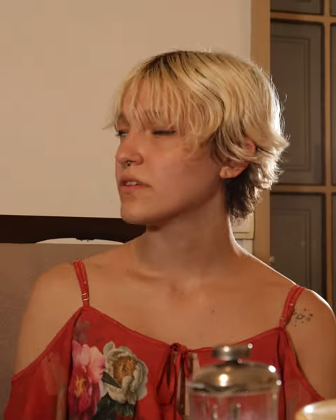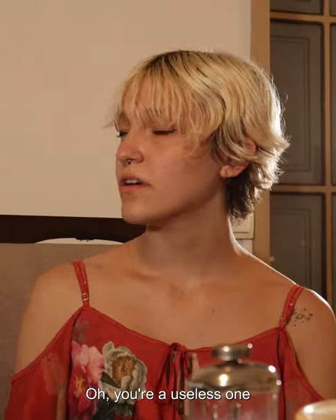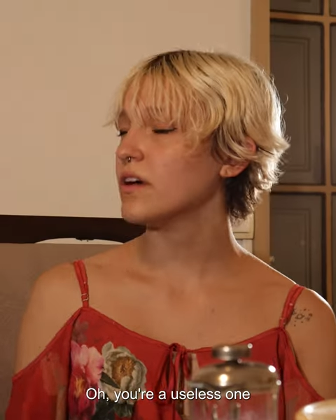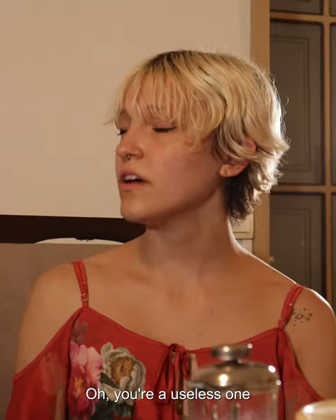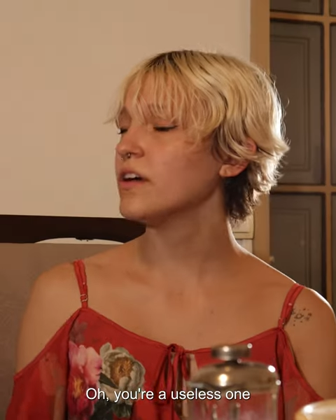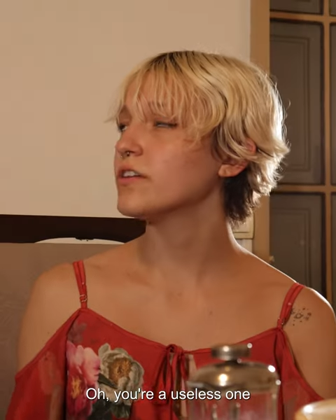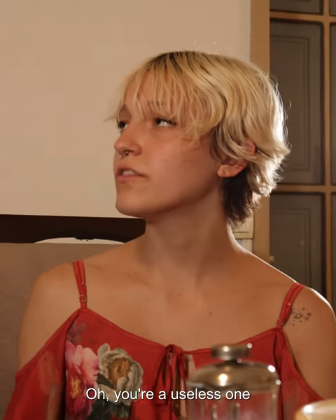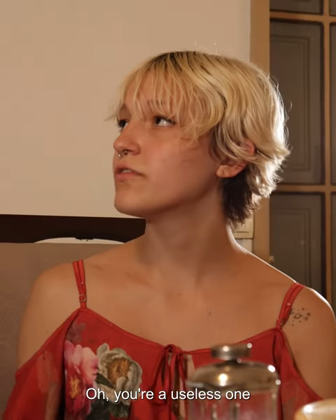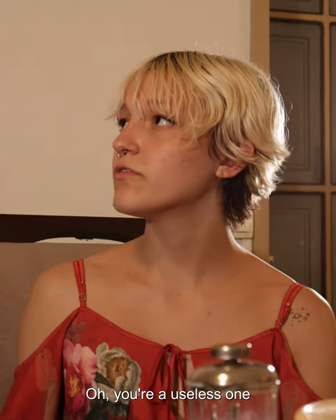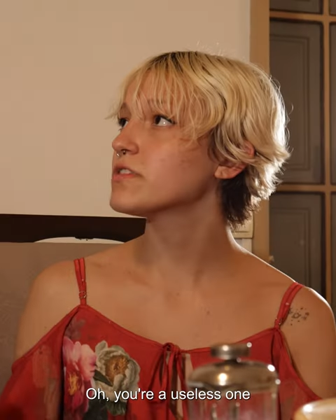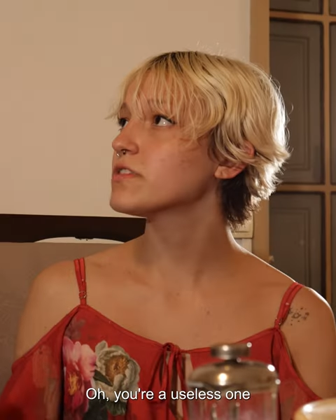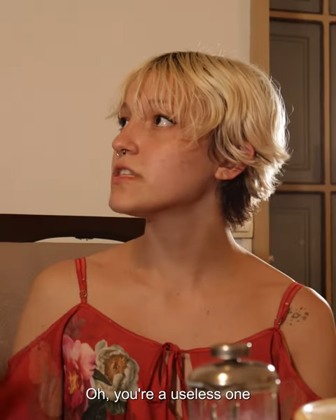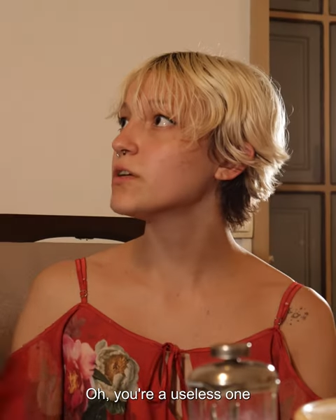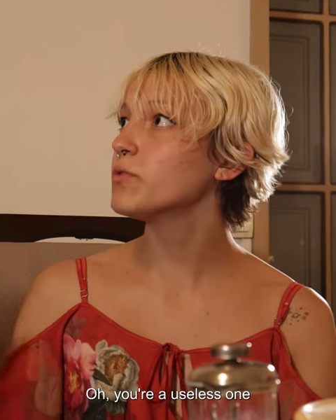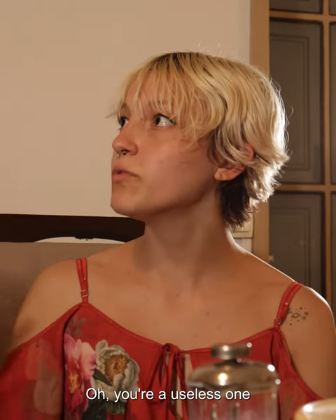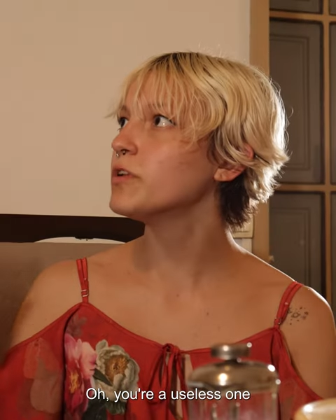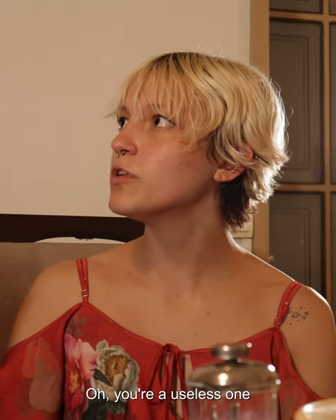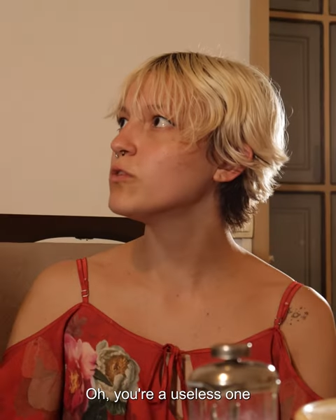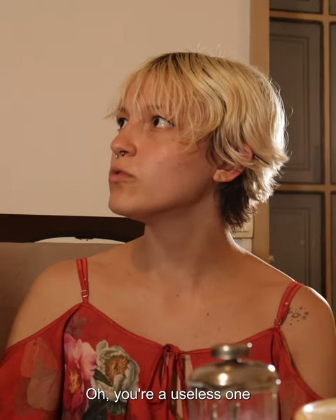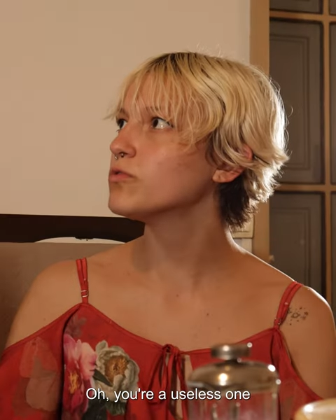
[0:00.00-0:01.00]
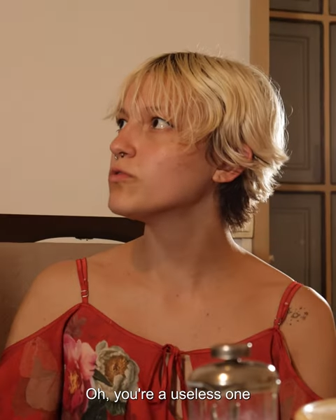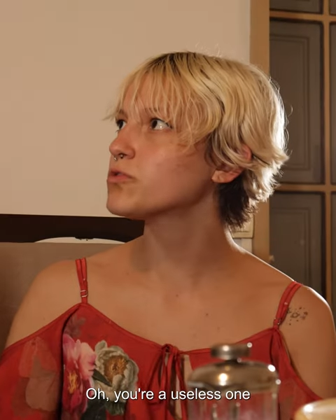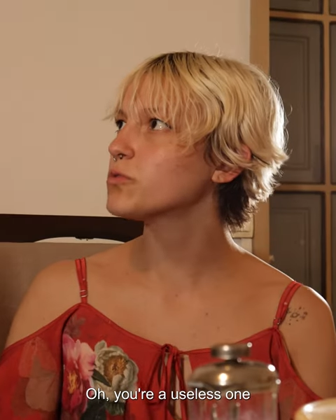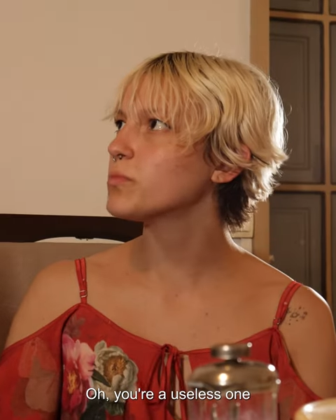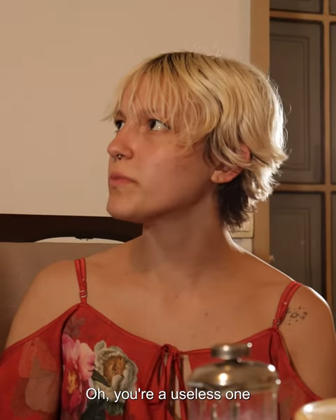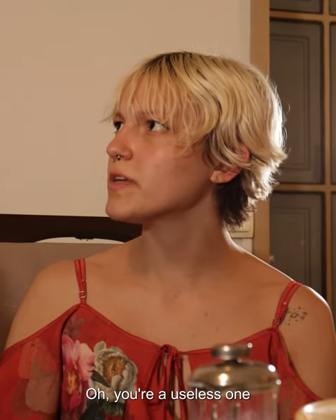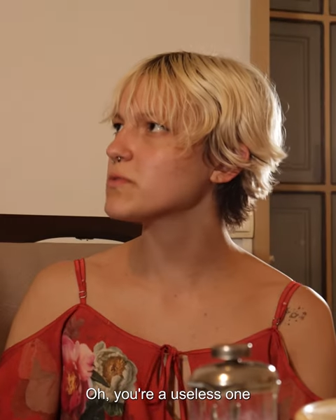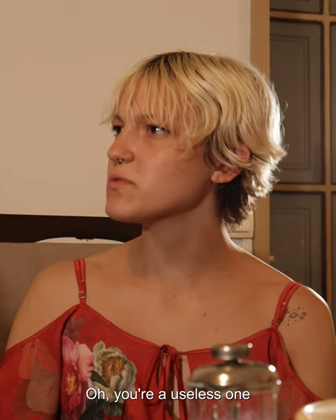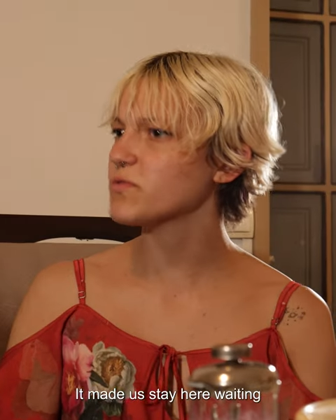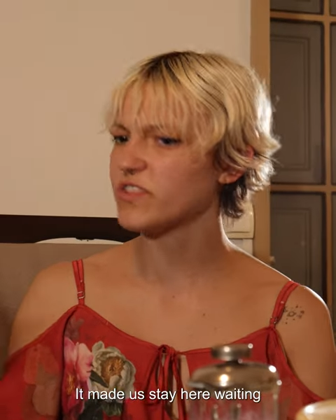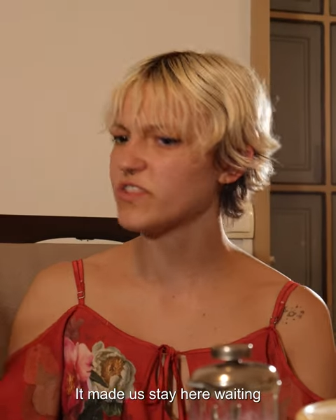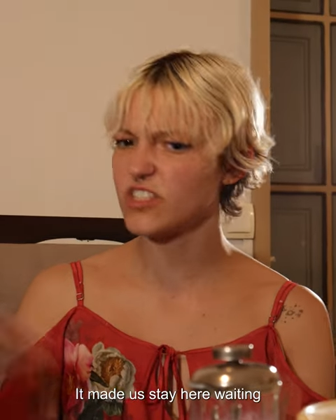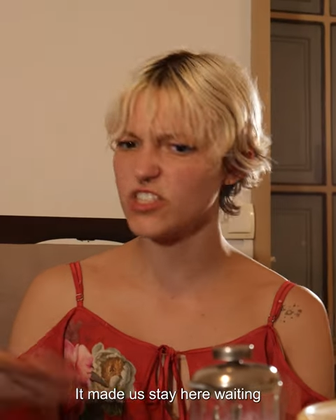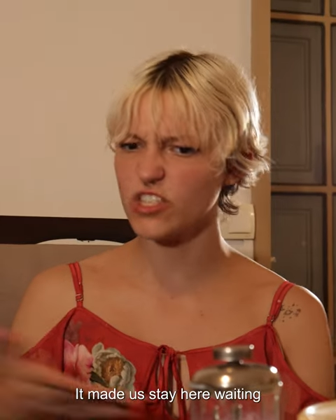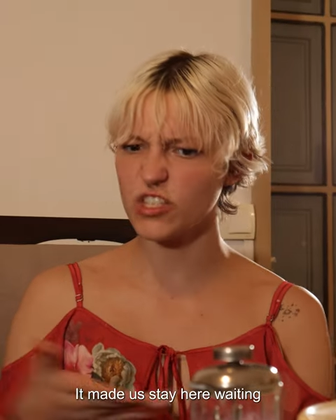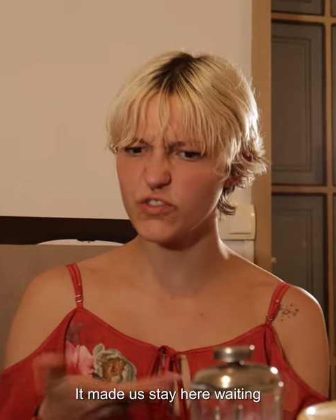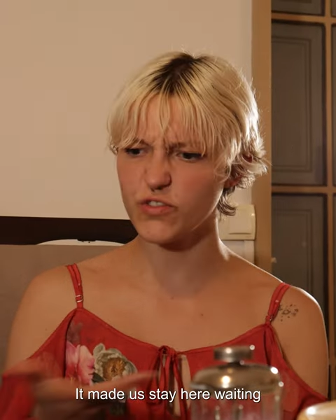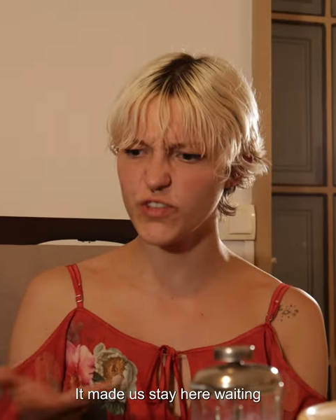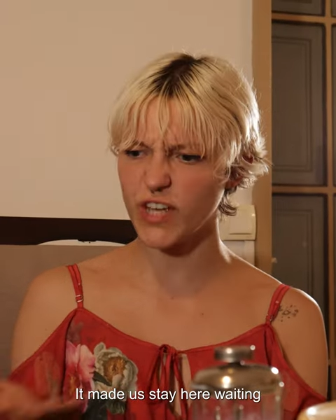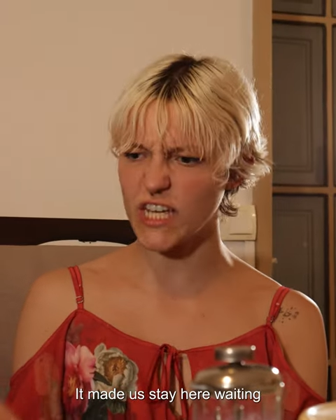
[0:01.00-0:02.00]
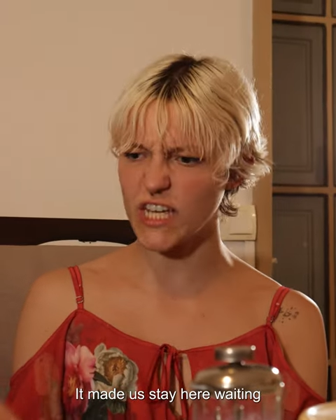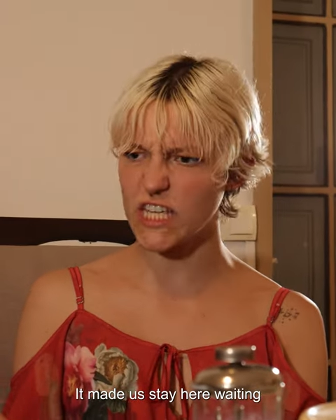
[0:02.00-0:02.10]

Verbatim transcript: Oh, you're a useless one. It made us